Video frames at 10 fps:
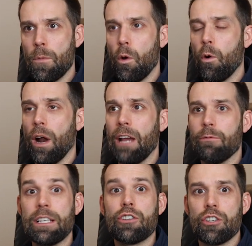or I
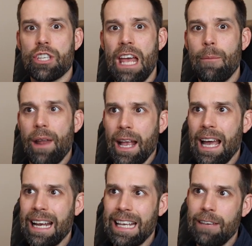research them and I
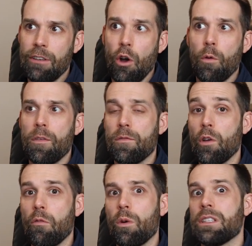kind of give an
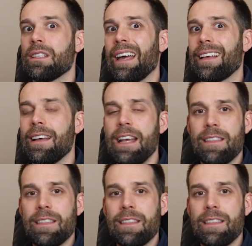overview of what's like